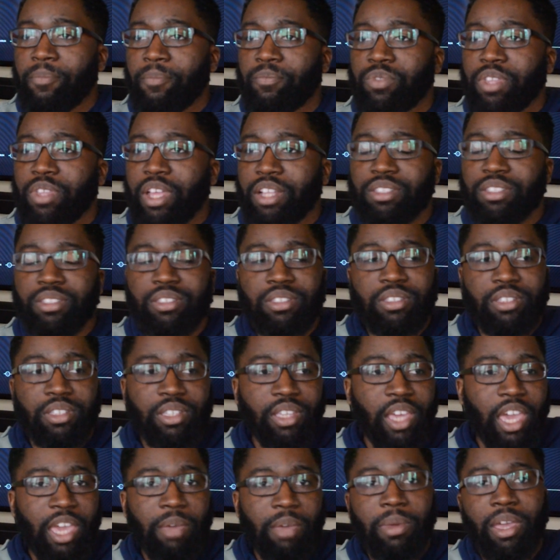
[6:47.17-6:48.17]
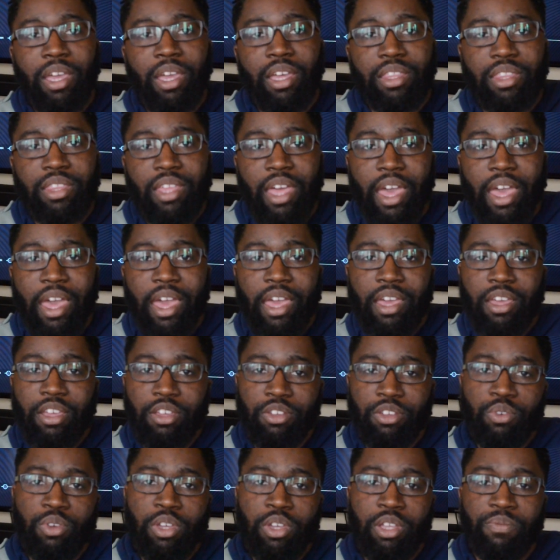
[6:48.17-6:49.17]
That's gaming that
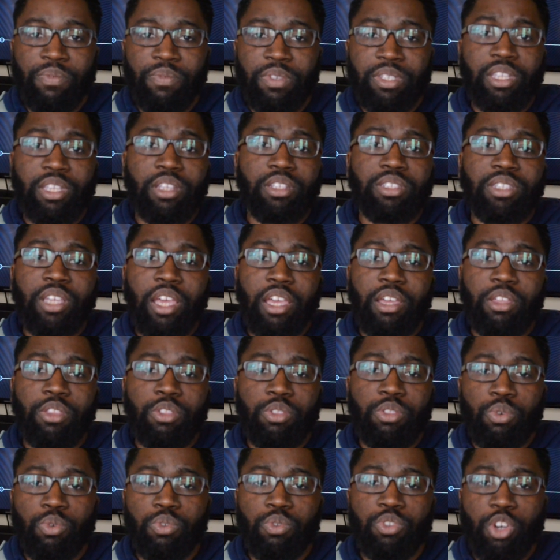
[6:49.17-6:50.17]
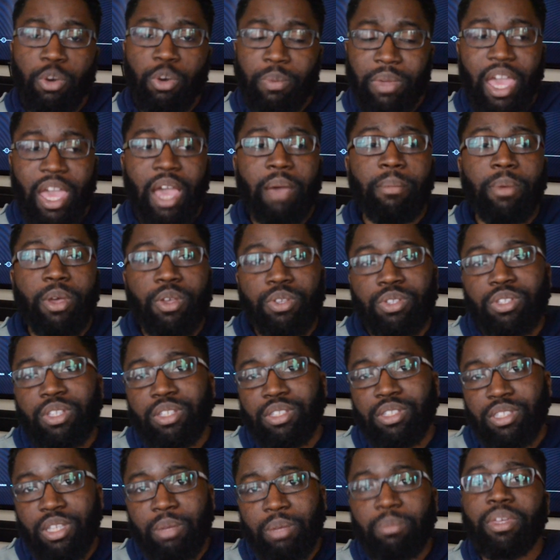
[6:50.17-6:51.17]
you can facilitate through Dolby Atmos,
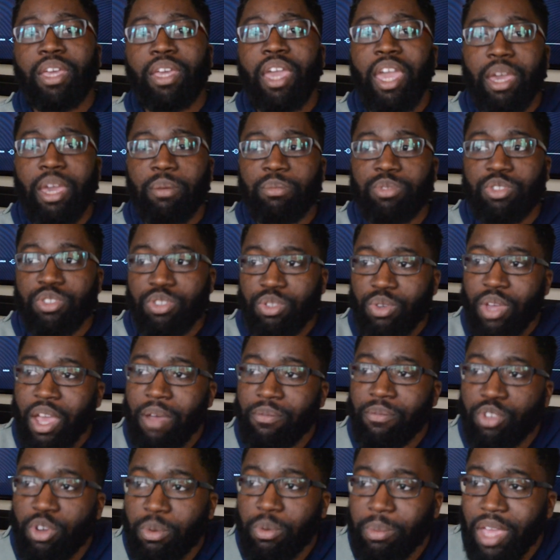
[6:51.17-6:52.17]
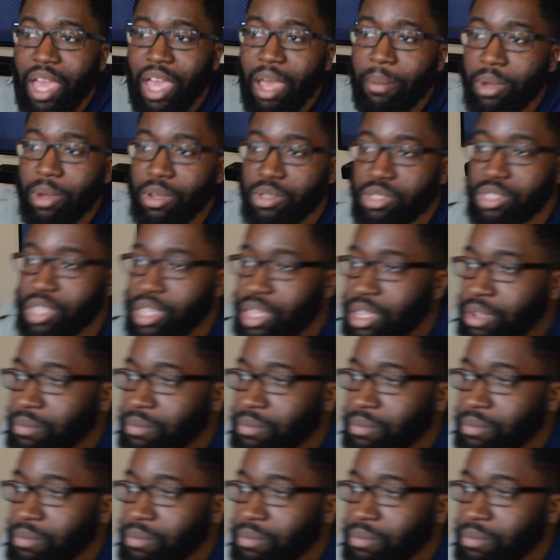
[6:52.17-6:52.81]
because some games do have Dolby Atmos.